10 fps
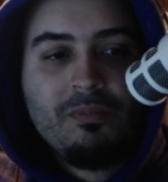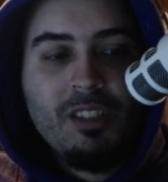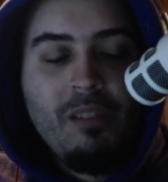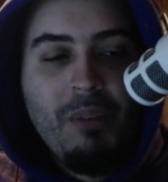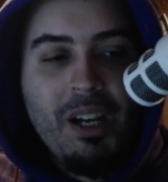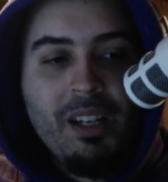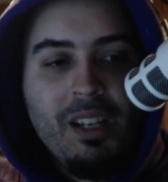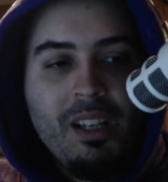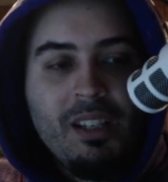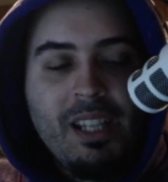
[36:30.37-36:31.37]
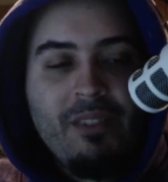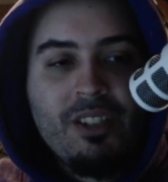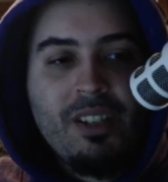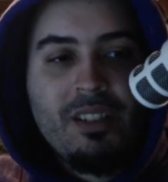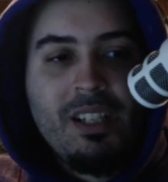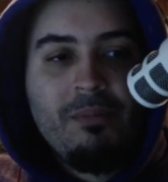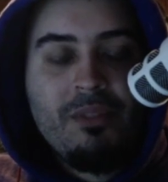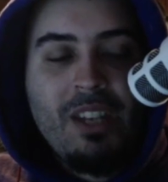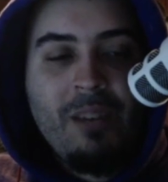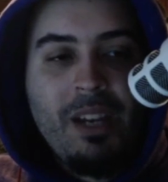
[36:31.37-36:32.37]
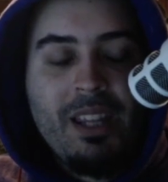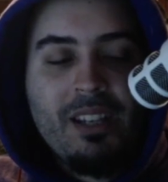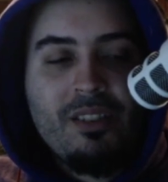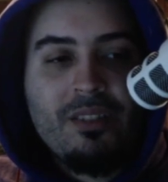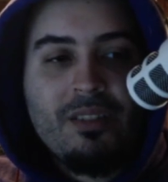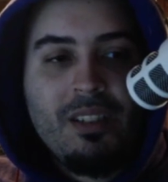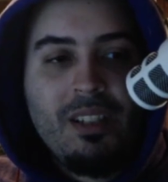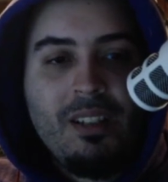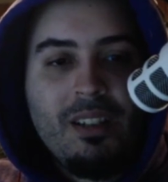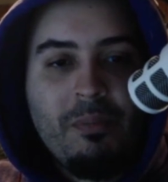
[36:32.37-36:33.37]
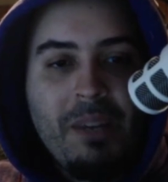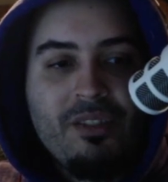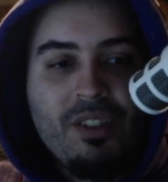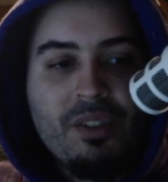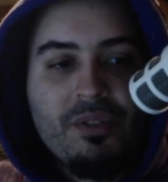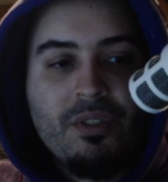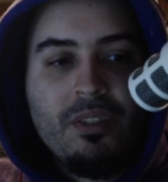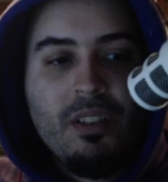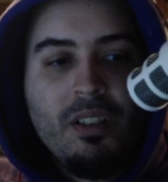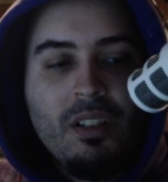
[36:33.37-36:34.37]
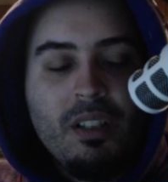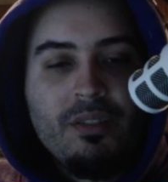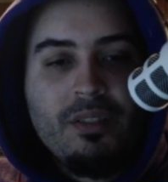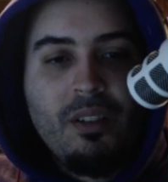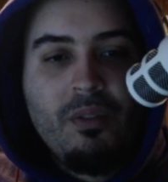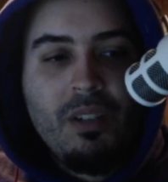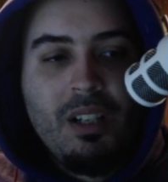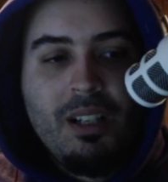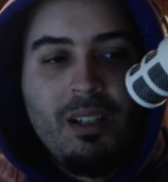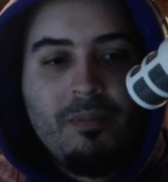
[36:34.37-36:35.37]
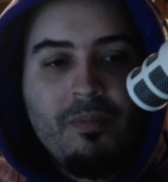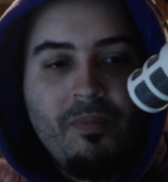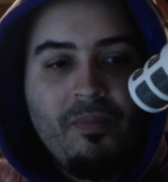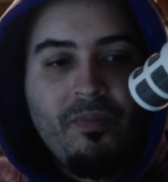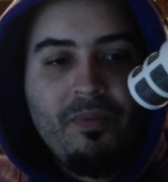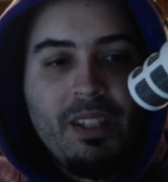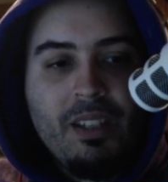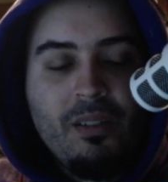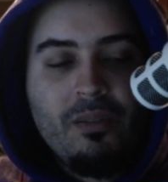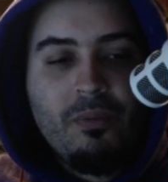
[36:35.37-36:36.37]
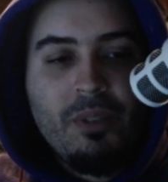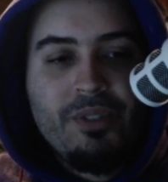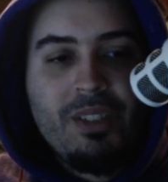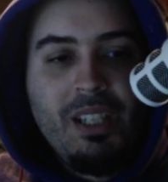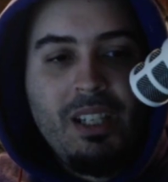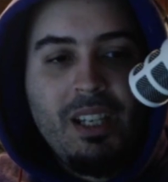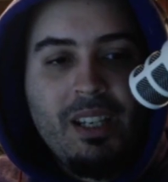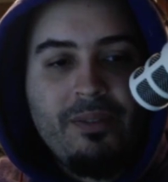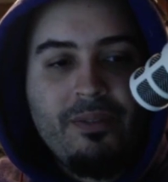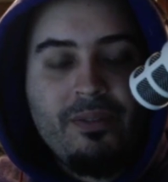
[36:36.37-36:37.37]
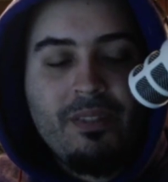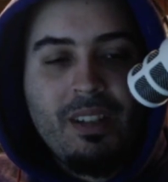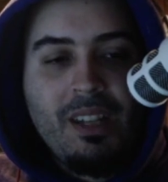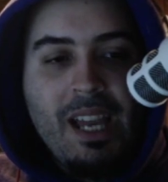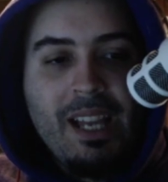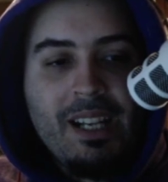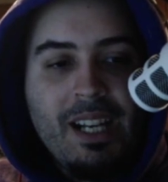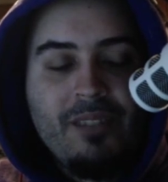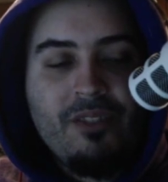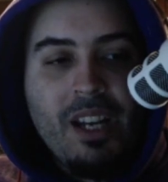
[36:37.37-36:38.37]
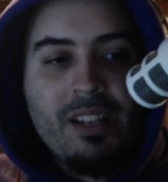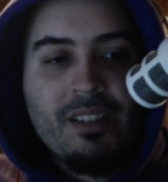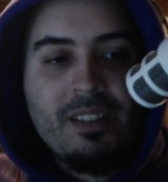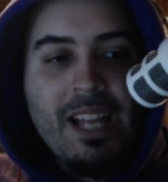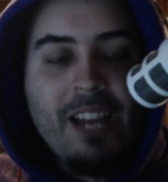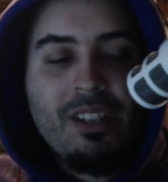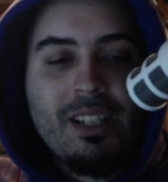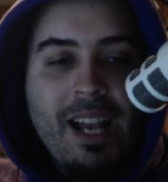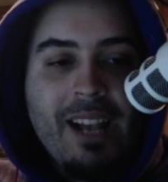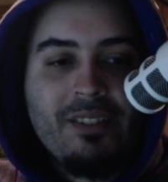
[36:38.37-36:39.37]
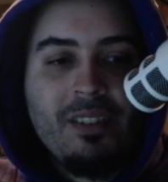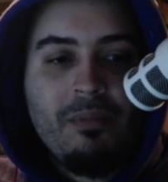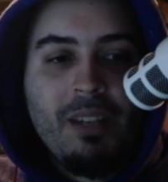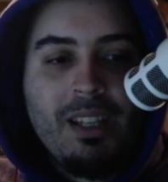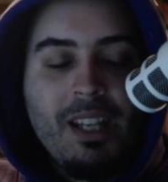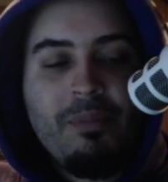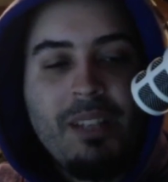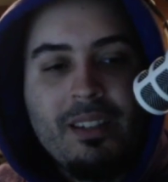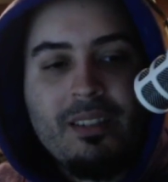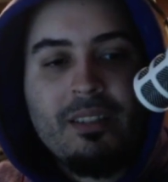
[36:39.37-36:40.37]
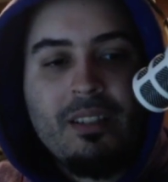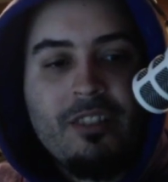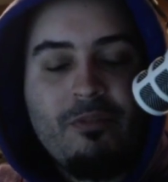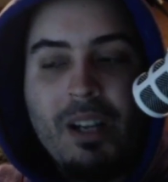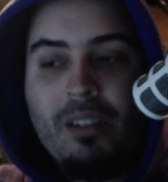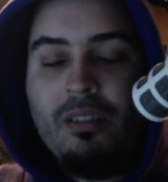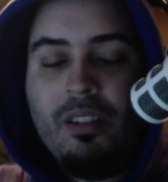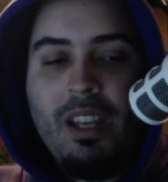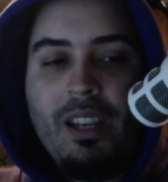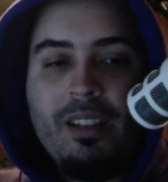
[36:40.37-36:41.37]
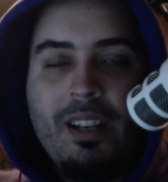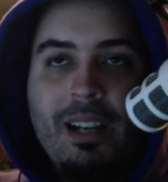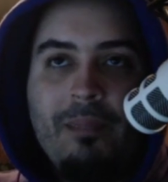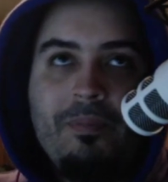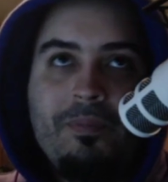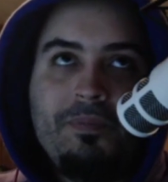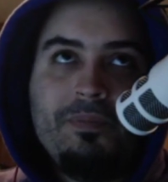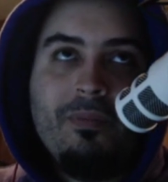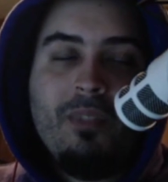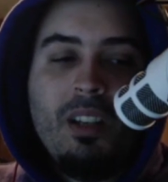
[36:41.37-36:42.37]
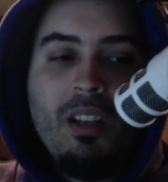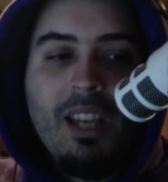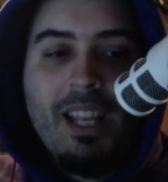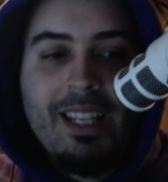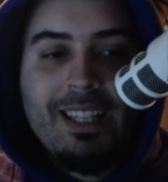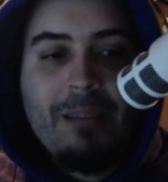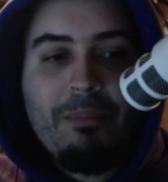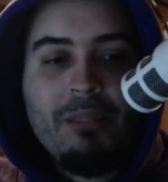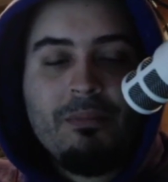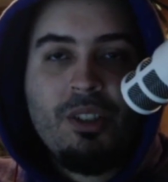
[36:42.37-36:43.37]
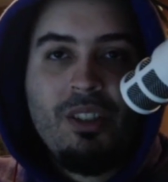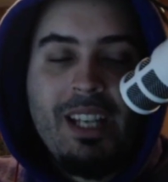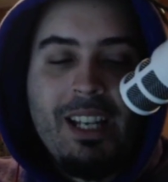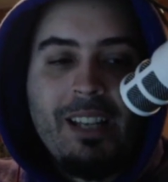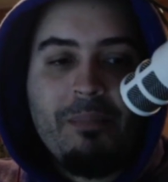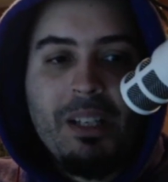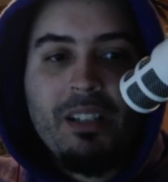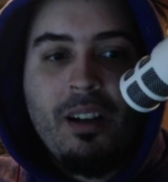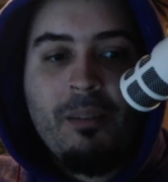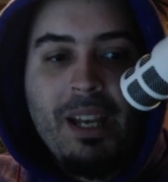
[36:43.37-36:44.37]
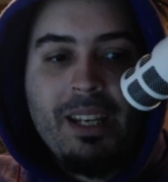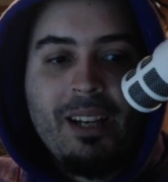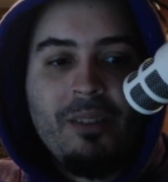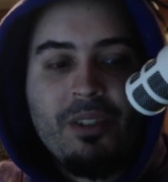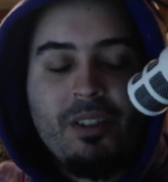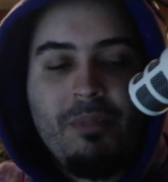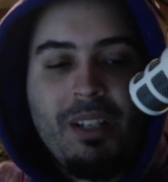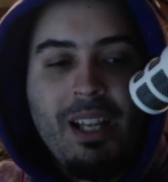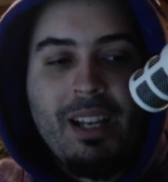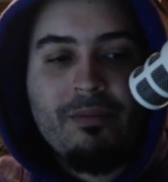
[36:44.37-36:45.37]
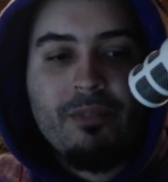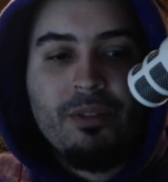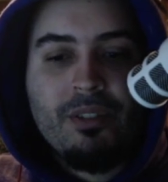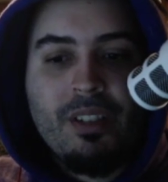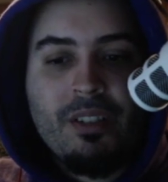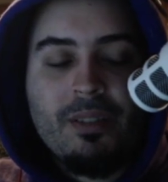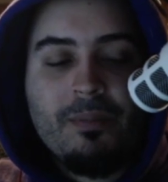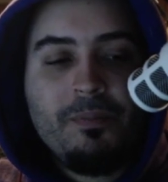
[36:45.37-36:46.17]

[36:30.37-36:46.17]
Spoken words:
But they've adjusted him same way they adjusted the Mage Seekers. So we'll see if that kind of changes, because now you could cast him and then play the 6-cost spell and get that pump. So you can get it like mid combat now, which could be like real disgusting.